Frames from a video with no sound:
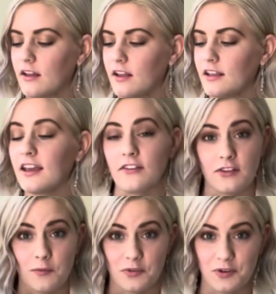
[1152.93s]
Yes,
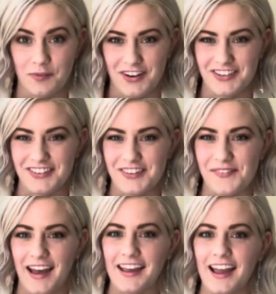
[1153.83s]
I would repurchase the
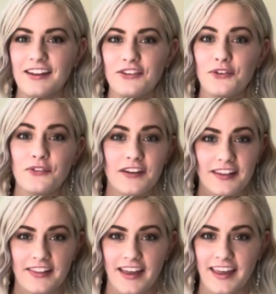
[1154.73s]
bag. I do
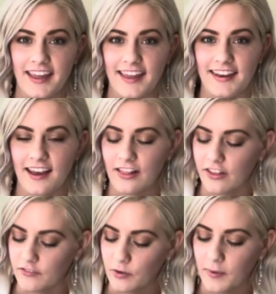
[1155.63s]
really like it. I
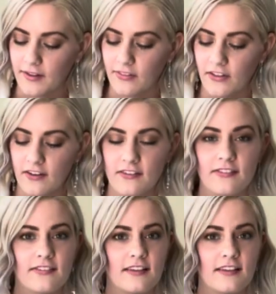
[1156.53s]
love the way it looks.